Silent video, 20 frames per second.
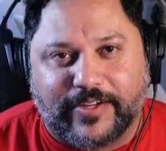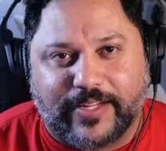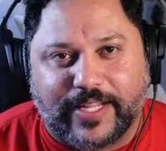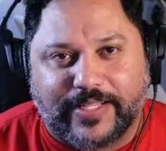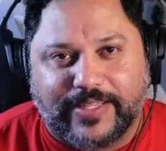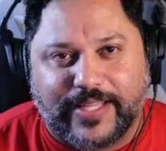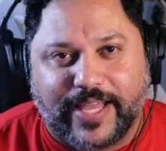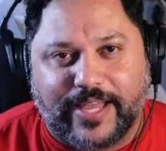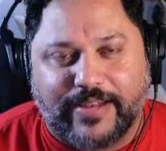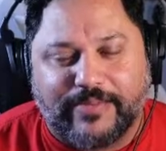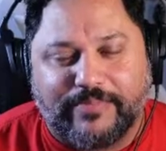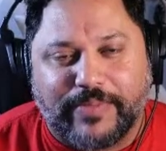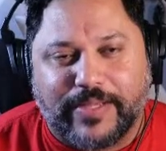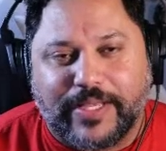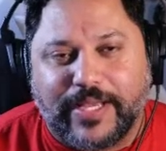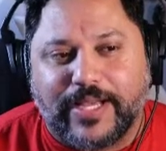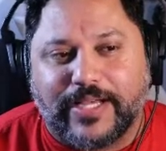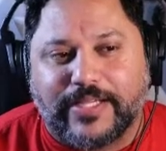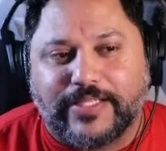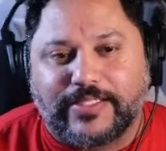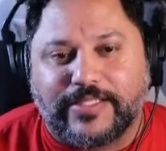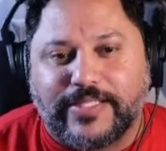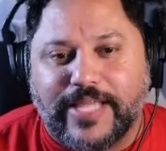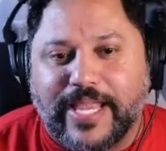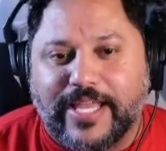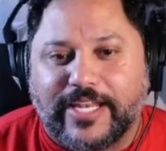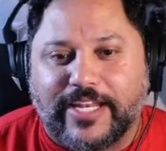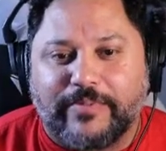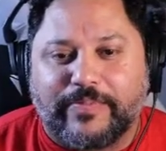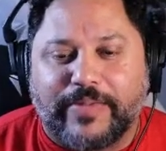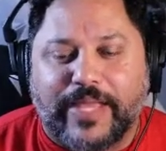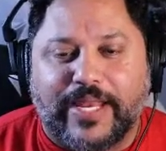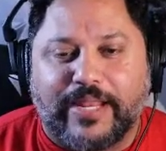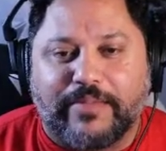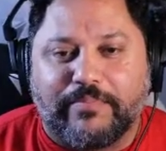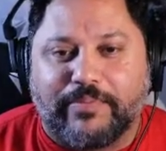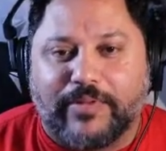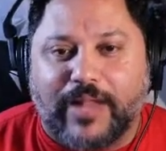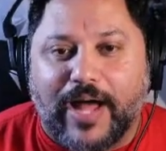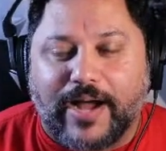that, because they end up getting
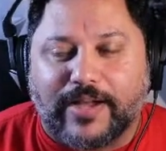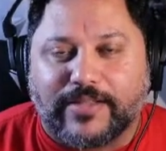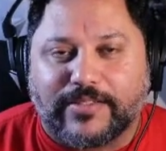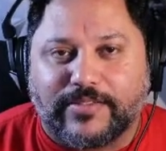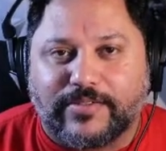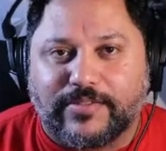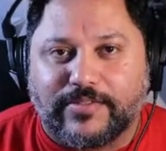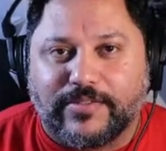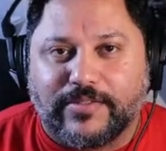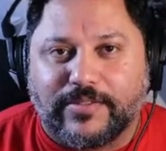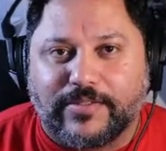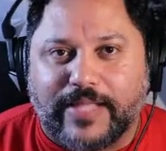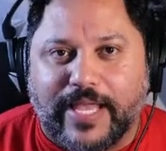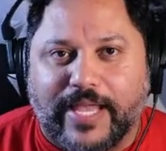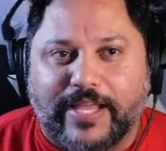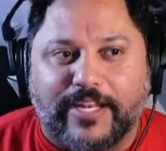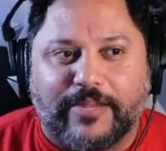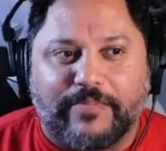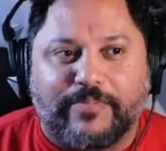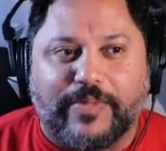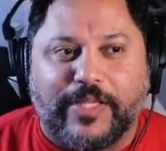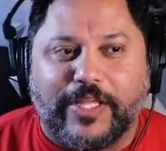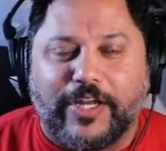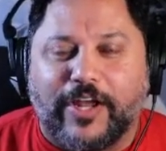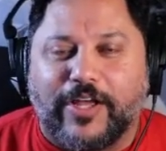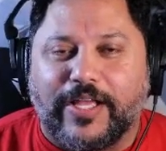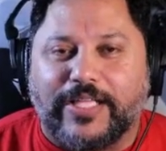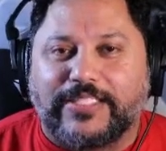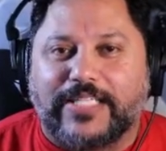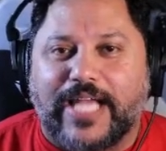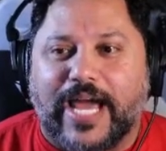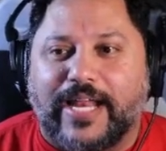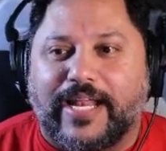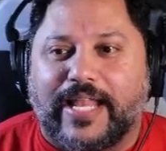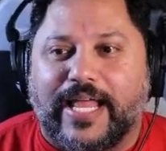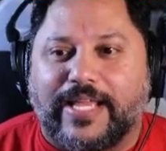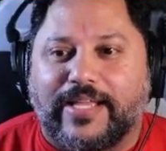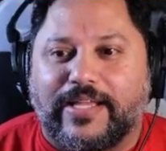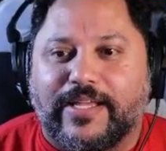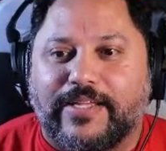blocked. They end up, it's kind of
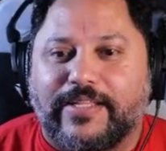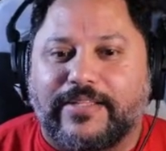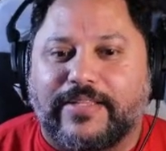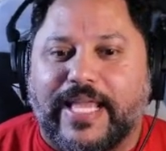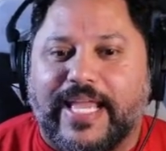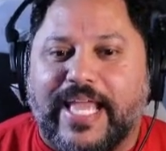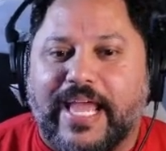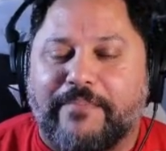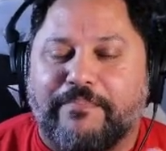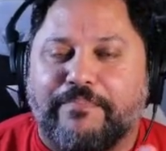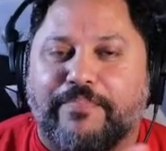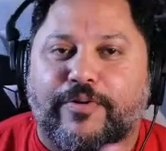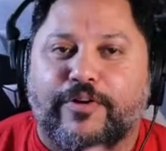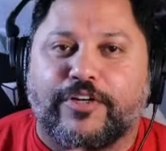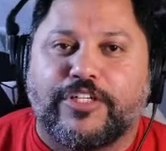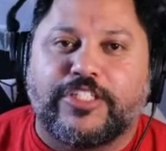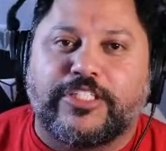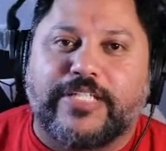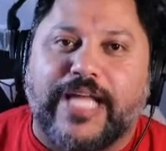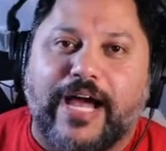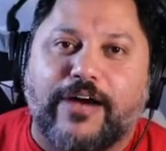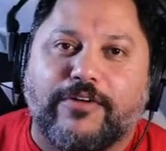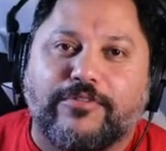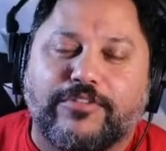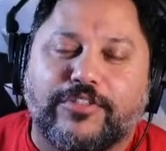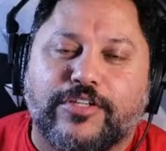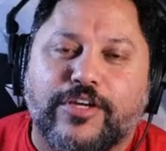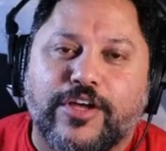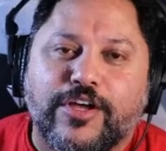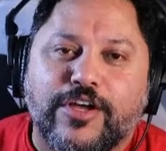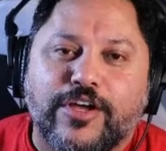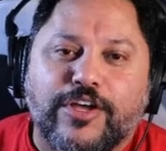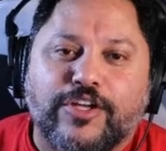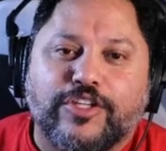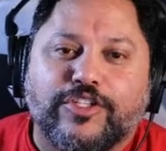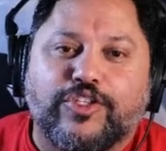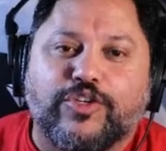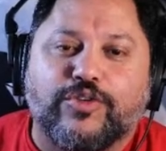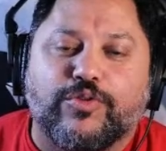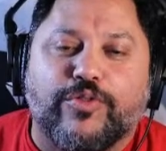like they get pushed out
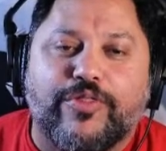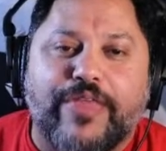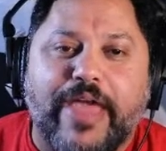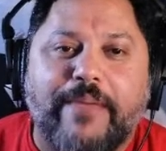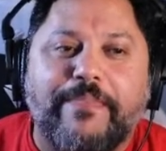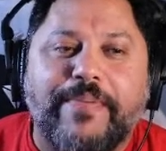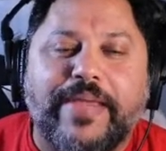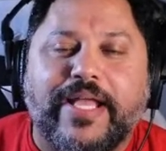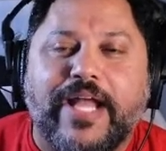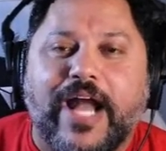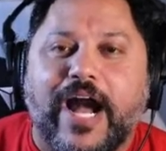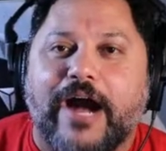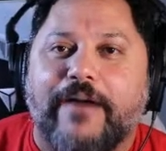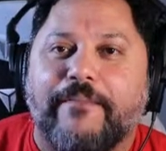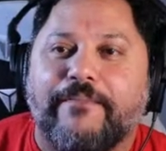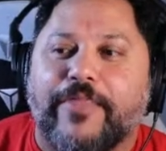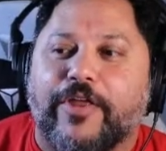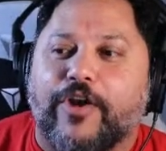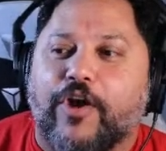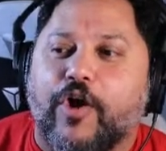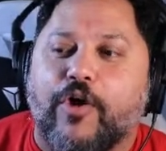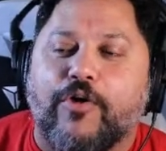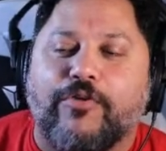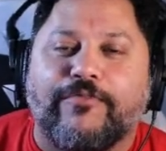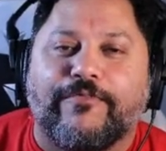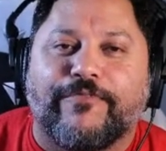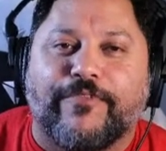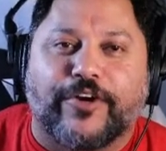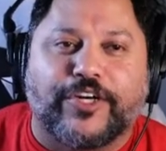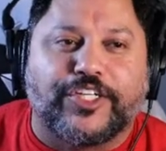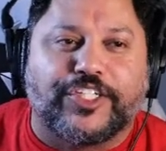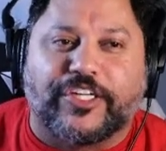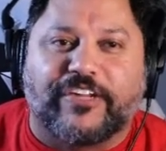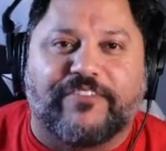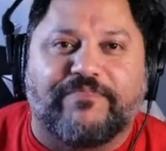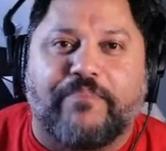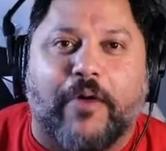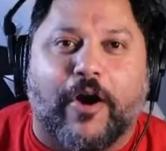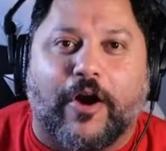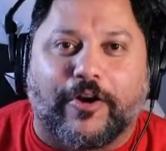they become their own version of
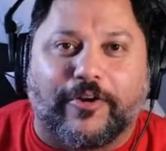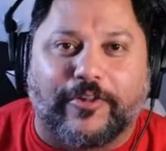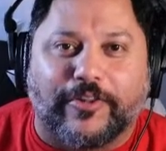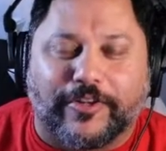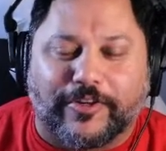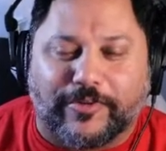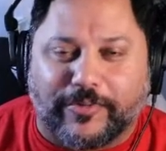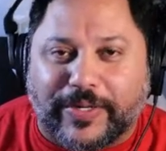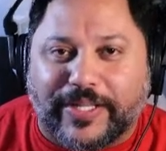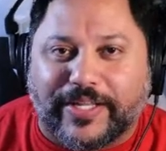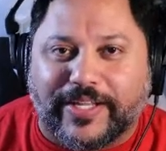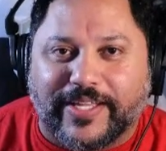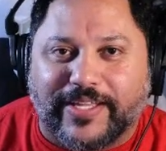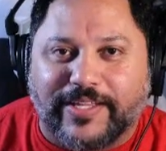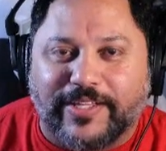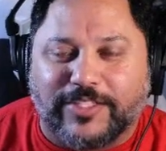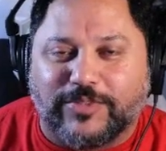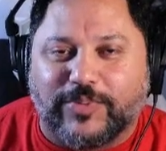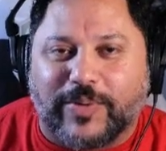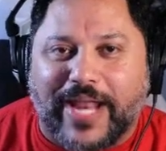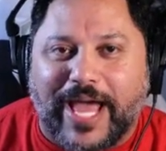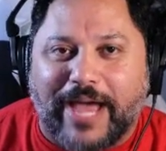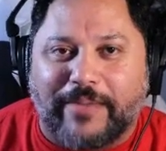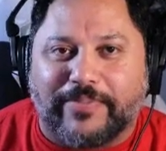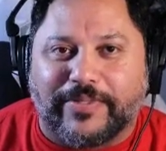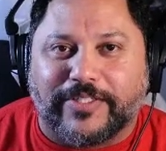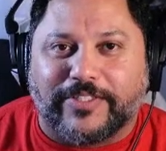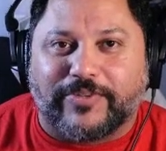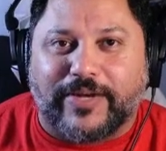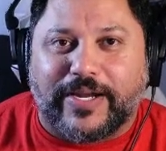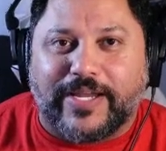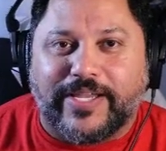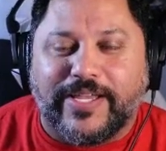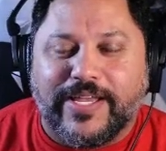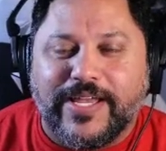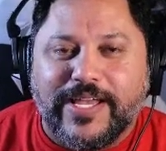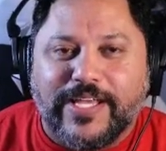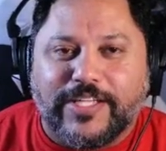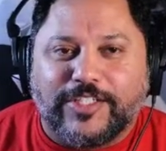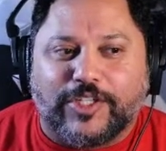Parler, really, is what happens, right?
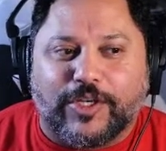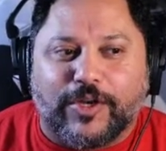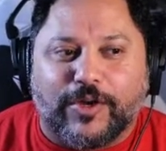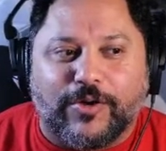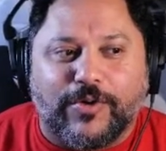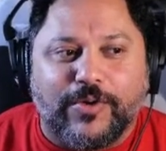So